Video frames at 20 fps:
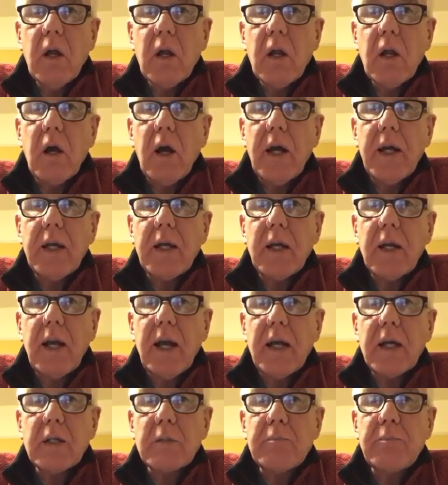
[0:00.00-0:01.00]
Lighty
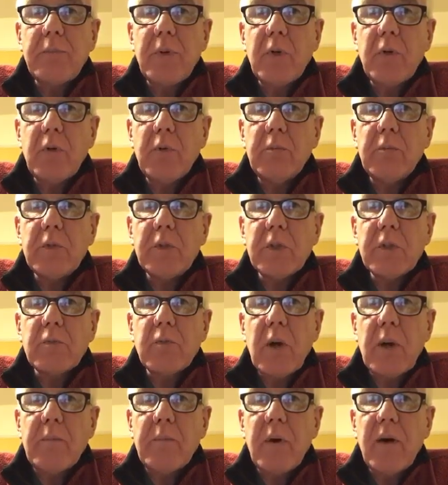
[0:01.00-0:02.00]
collects, boom, just
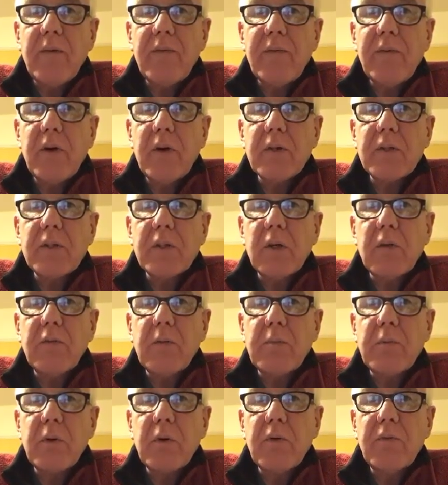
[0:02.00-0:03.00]
won my first
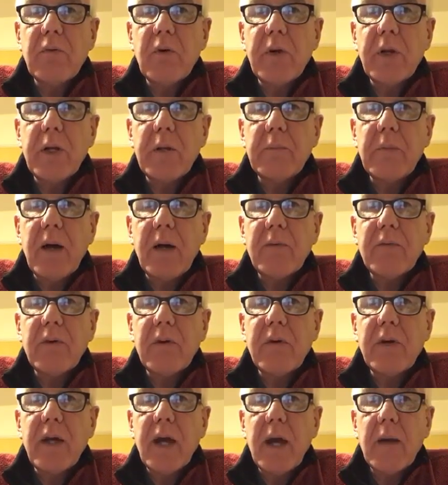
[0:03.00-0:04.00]
silver proof on eBay,
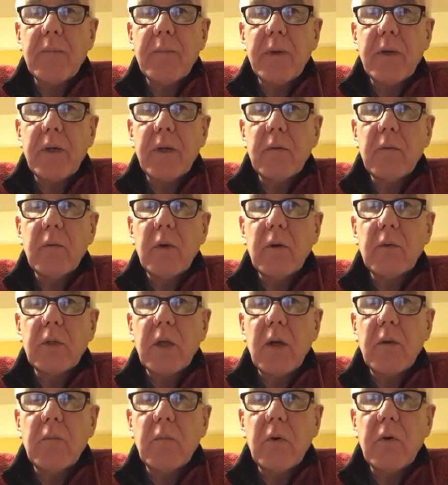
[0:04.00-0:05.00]
very happy. Well
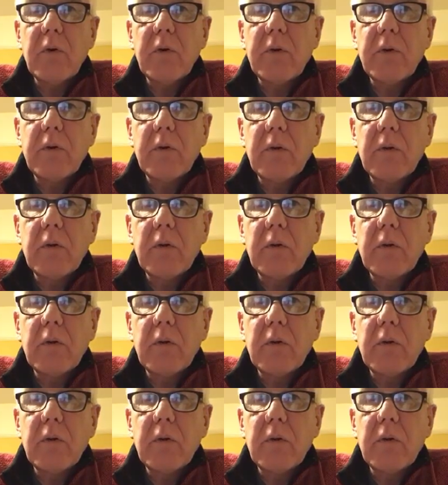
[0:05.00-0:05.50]
done, Warren.